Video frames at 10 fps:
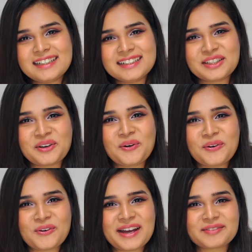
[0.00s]
you
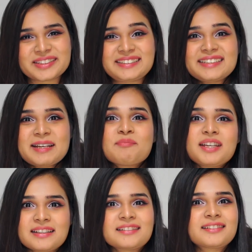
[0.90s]
know, say
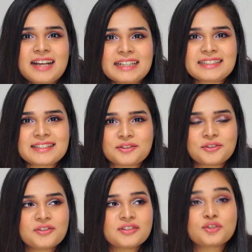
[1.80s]
something kinds, you
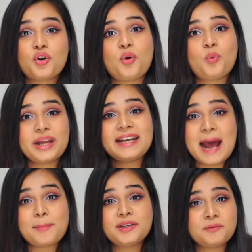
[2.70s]
know. So when it
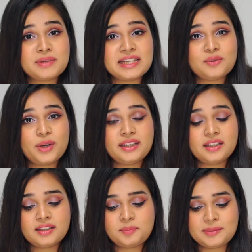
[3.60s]
happened to me,
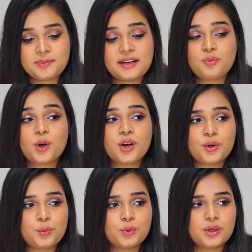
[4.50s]
when the people at work
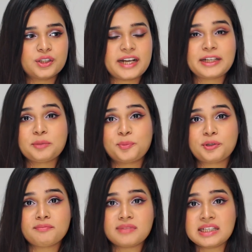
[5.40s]
were trying to
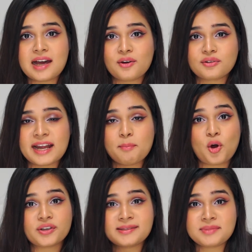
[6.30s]
put me down and
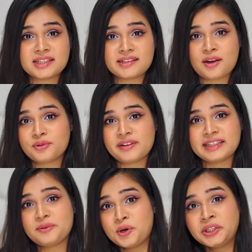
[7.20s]
boss me around when
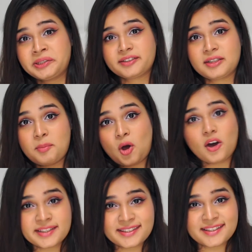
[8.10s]
they weren't the
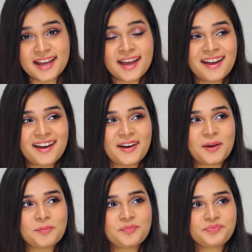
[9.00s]
boss,
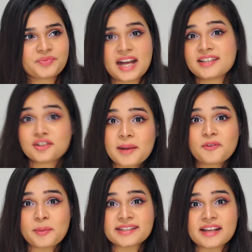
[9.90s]
I stood up
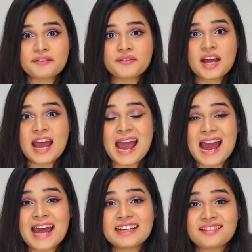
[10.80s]
for myself,
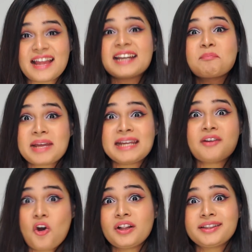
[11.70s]
and that made
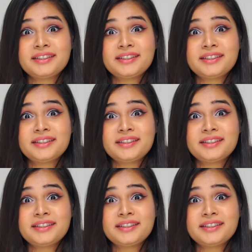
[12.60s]
all the